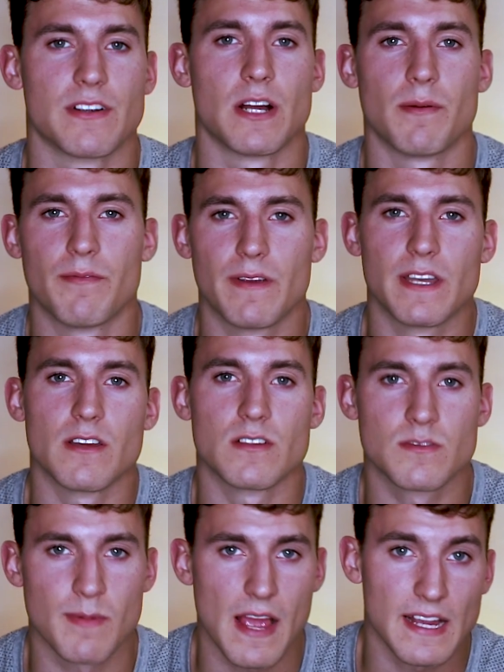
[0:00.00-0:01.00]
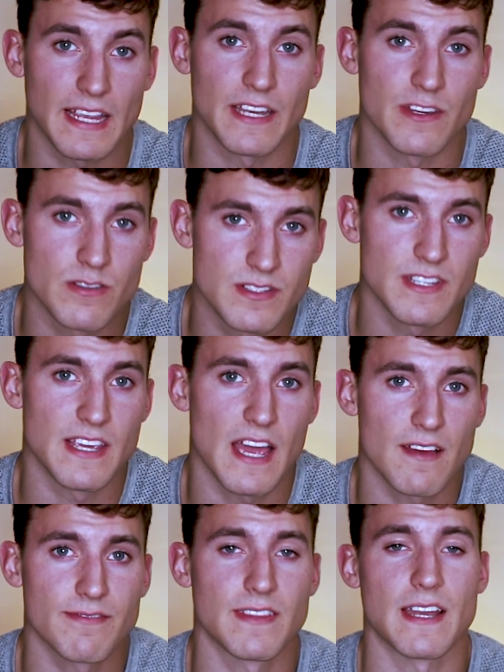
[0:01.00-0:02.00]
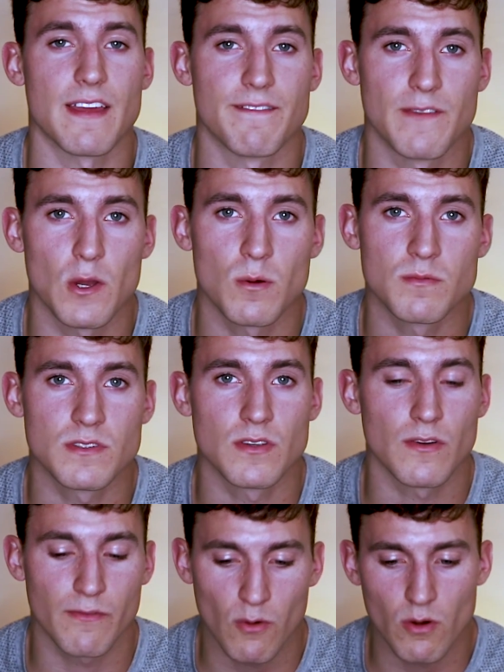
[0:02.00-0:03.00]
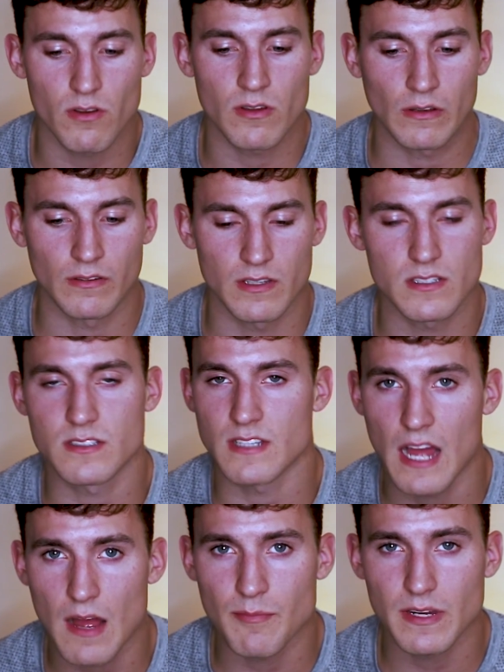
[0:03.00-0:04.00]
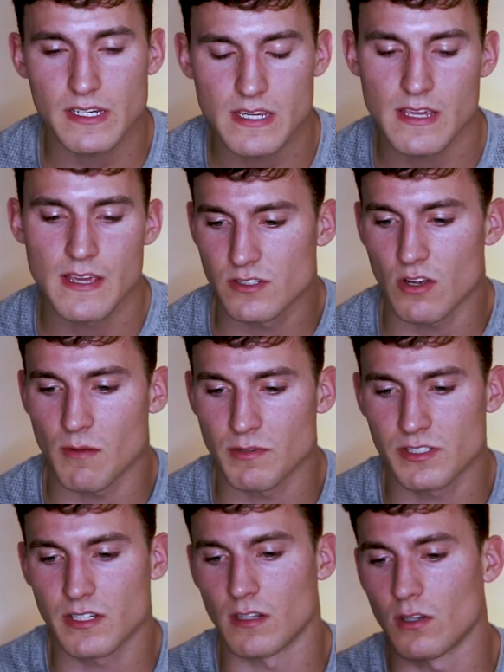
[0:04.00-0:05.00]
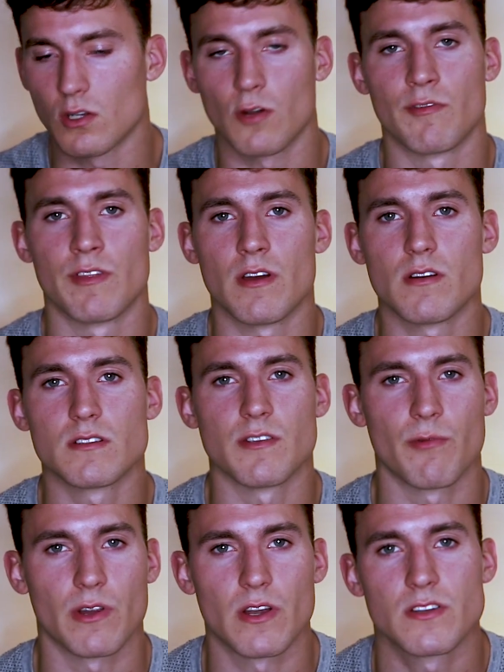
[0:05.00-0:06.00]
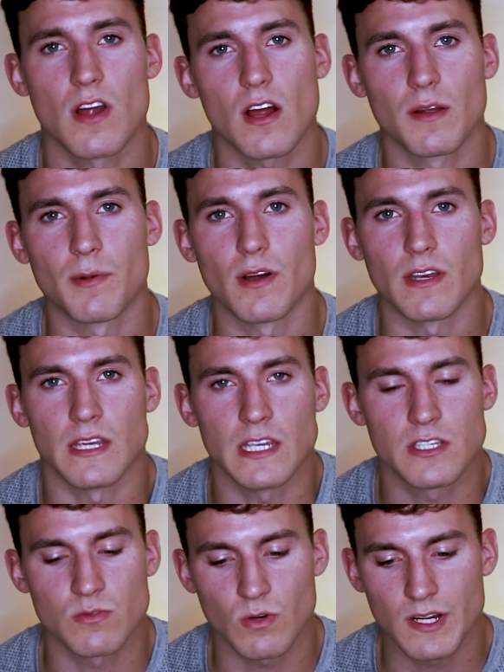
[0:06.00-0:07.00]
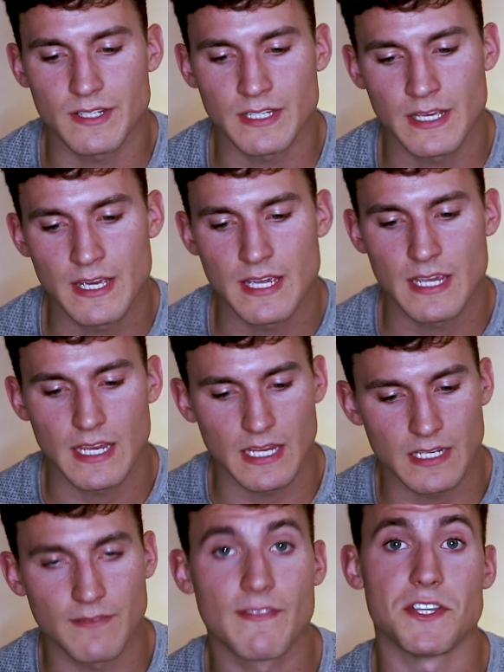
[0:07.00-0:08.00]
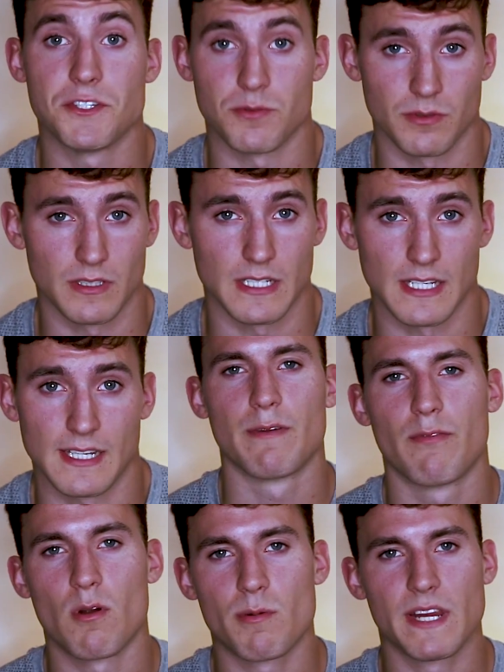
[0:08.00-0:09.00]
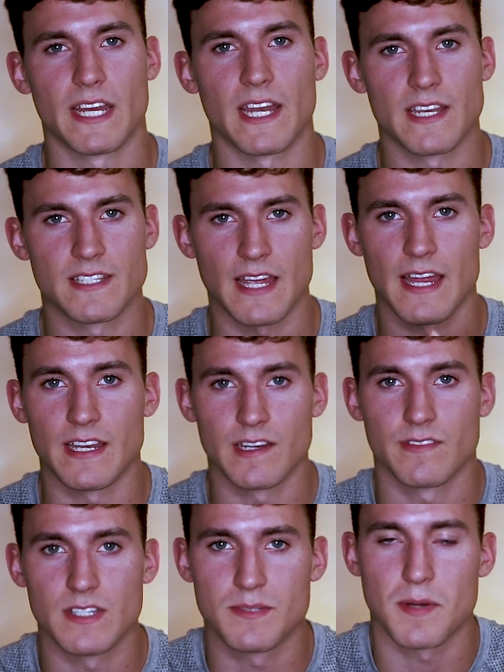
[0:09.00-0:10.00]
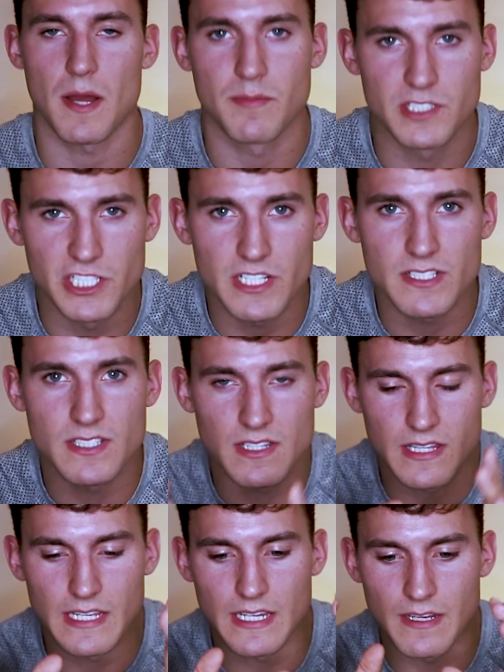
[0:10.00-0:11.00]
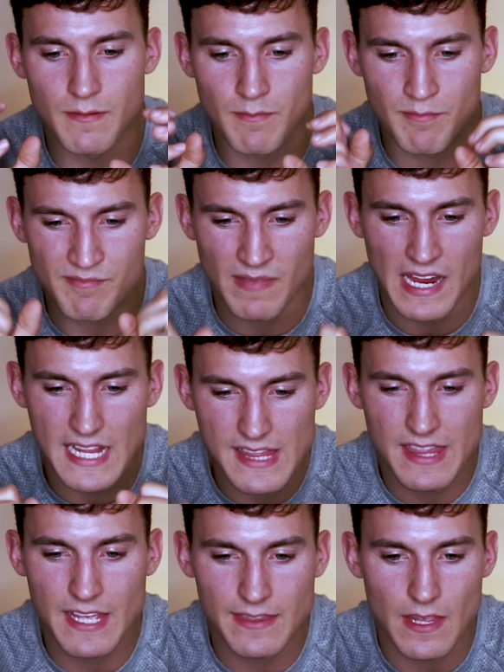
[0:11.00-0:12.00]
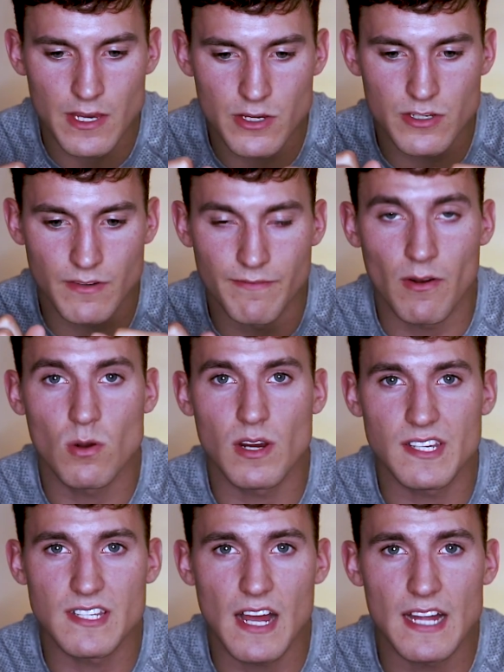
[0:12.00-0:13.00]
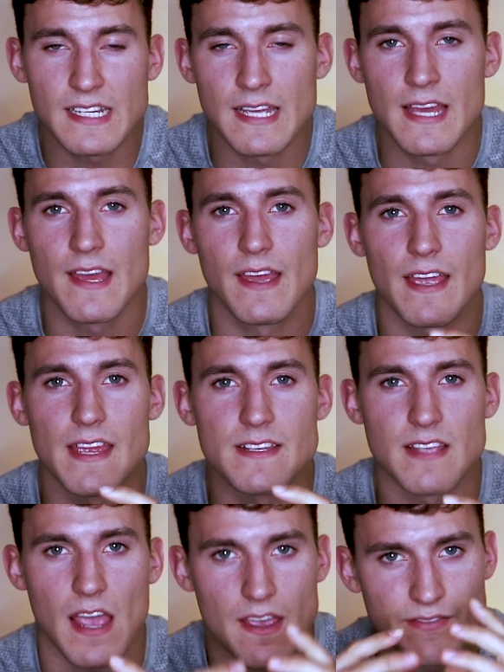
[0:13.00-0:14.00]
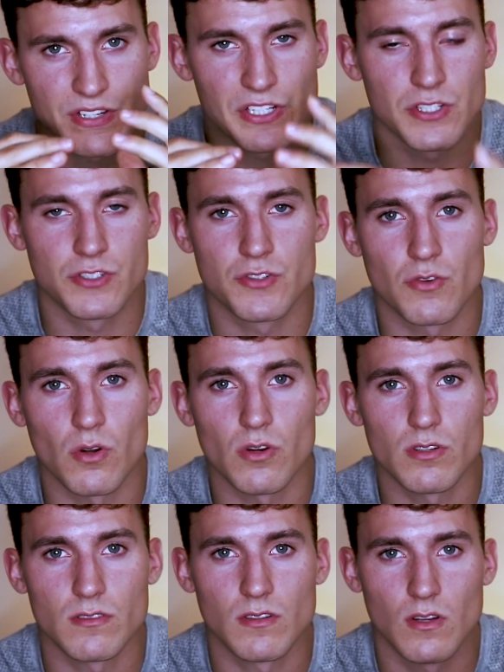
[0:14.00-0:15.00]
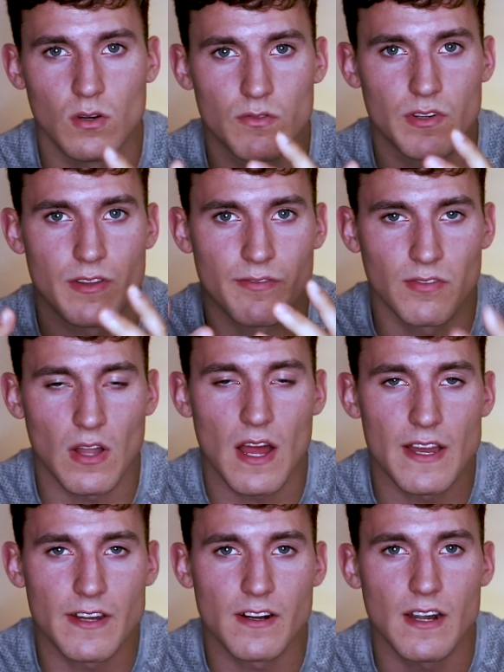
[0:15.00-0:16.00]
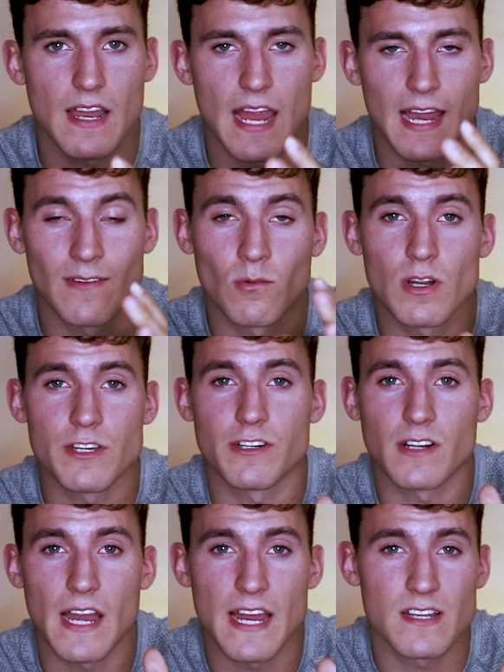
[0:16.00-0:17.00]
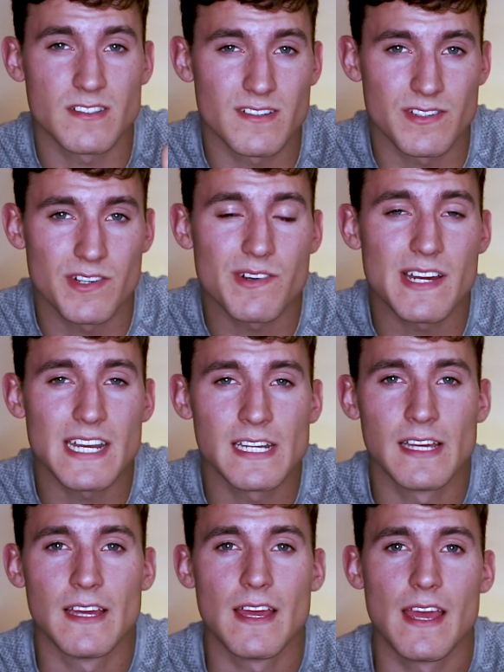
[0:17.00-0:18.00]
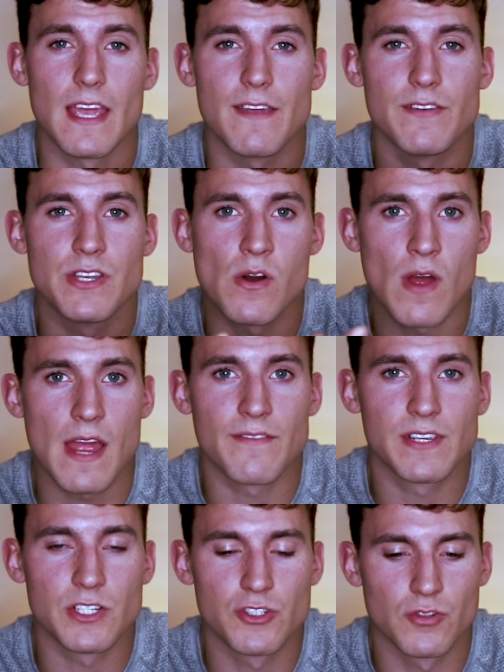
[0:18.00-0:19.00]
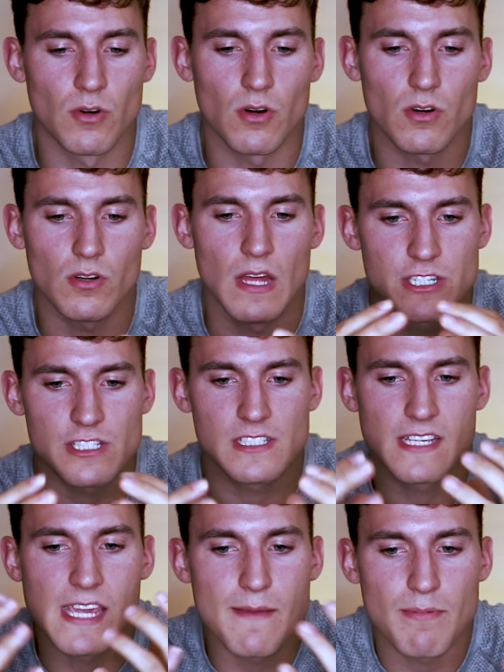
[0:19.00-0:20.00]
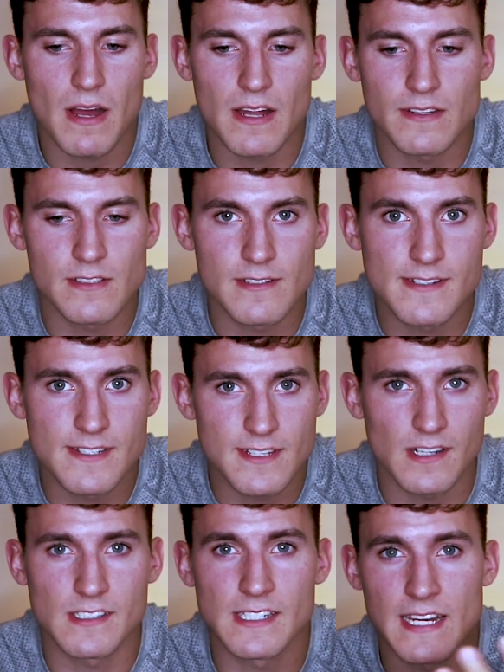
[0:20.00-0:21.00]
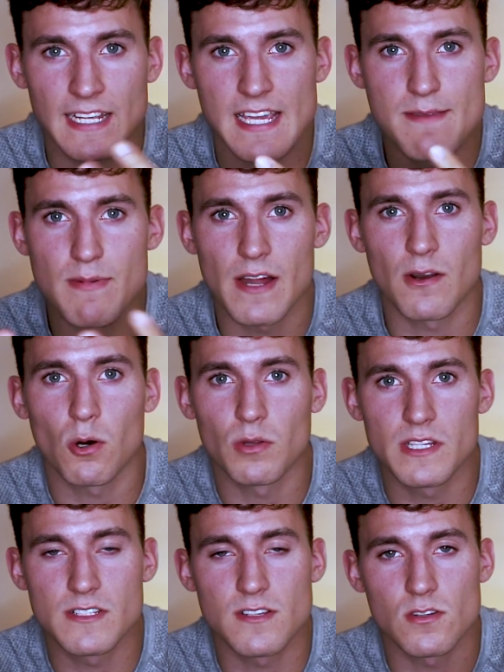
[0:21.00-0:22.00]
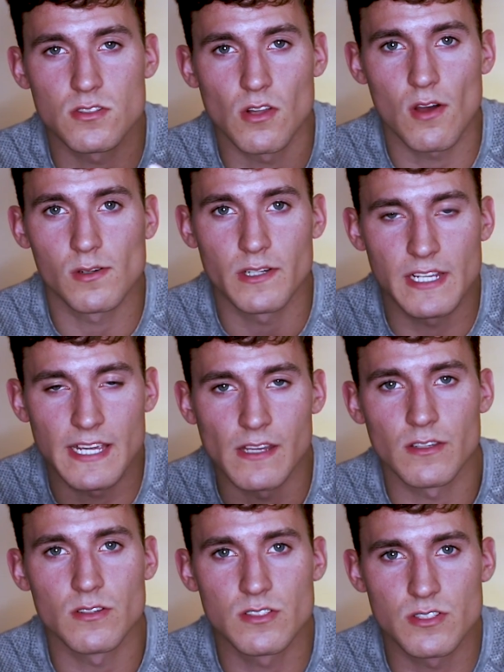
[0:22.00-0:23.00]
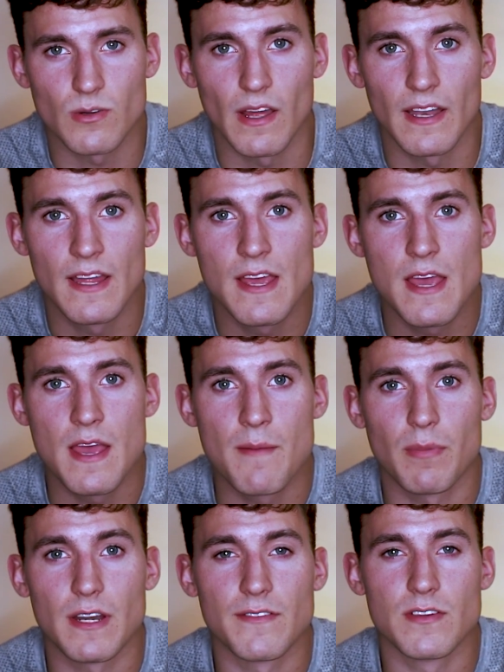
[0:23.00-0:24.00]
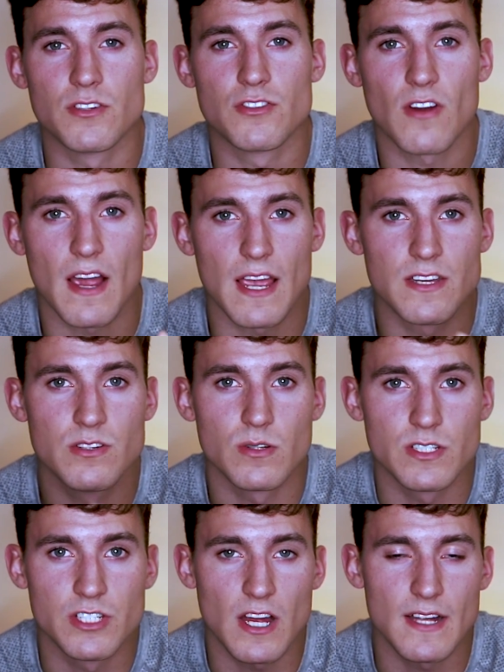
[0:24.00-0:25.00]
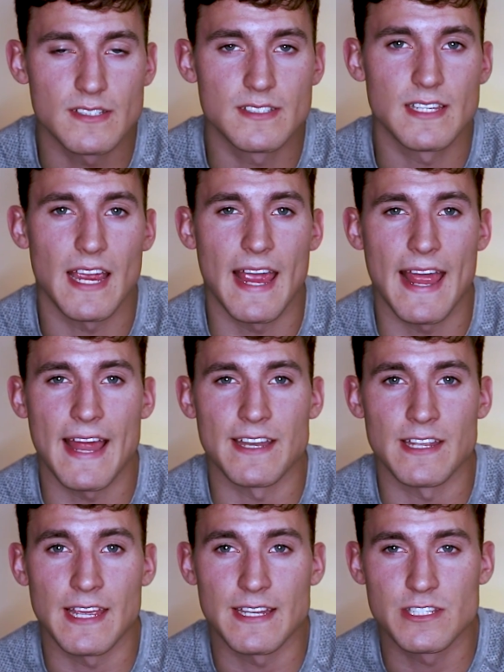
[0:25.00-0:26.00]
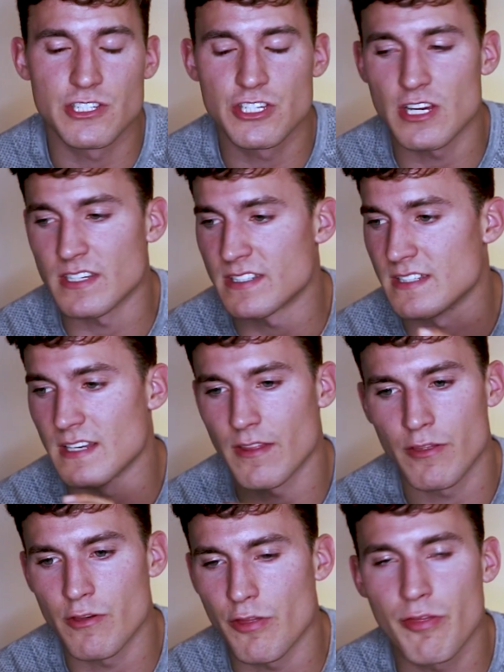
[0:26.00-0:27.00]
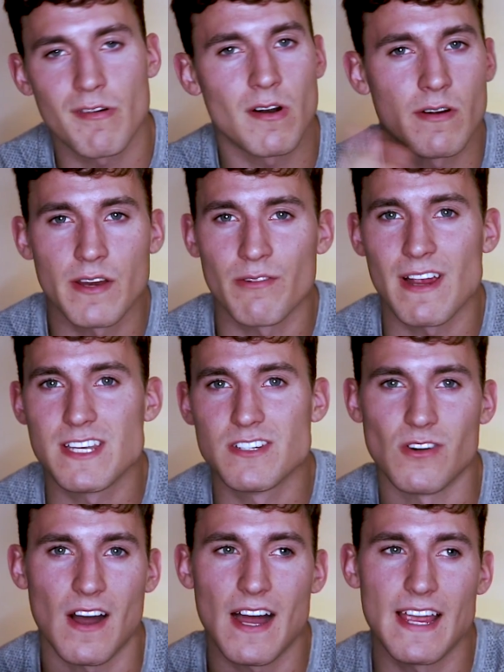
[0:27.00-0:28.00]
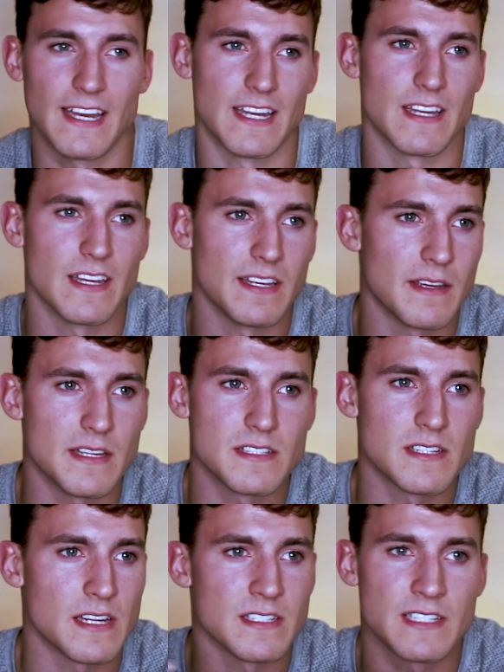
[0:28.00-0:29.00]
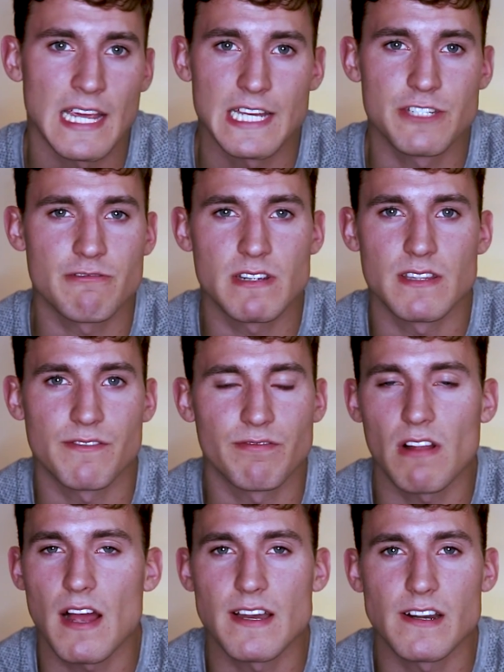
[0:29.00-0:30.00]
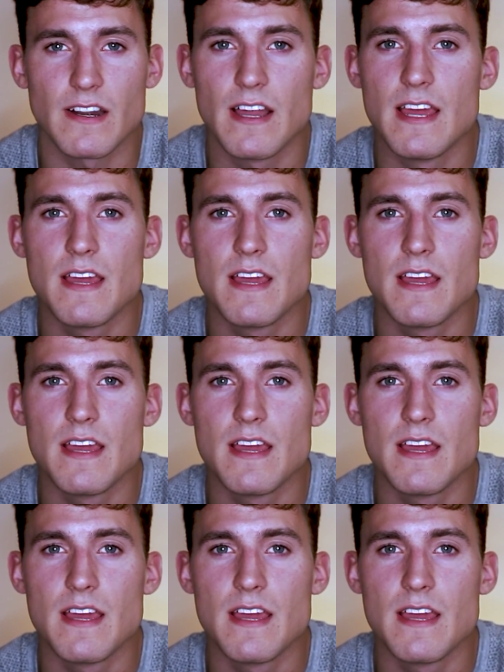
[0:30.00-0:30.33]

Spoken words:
have a couple videos back at UCF that I filmed for this topic, so I'm just going to look over those and we're going to talk about each one individually. Before we get into any of these pop adjusts, the main thing that you should focus on is having control over the flyer and what your hands are doing. If you don't have control, just keep on stunting and keep on holding stunts longer to get used to it. But if you try to adjust and it's just you're throwing it way too high and it is endangering the flyer,